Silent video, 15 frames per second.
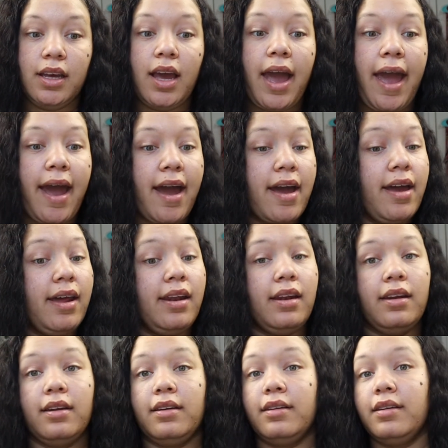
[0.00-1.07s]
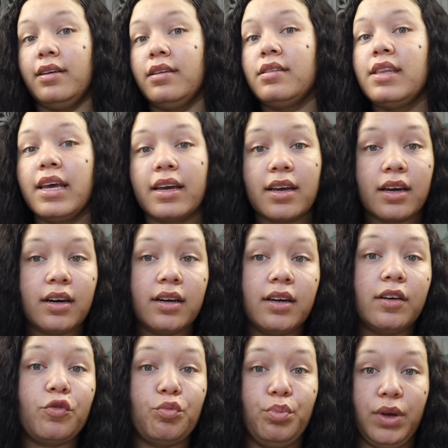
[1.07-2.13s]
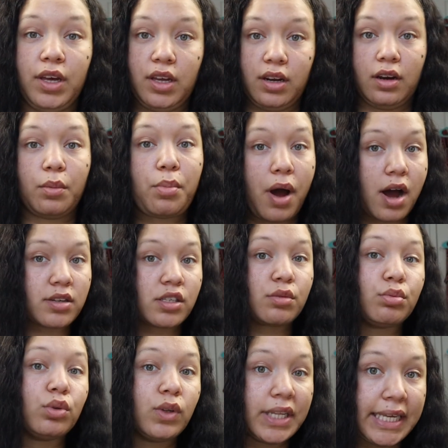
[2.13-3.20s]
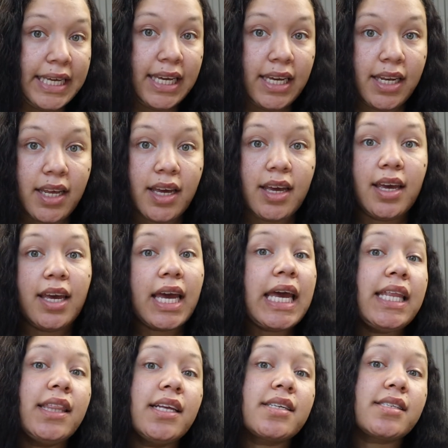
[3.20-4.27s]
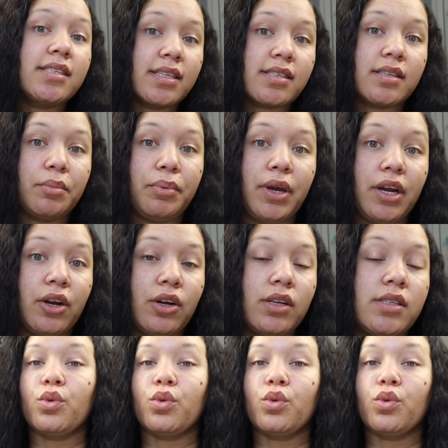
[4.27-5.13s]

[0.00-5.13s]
and there could have been a possible lead in this disappearance.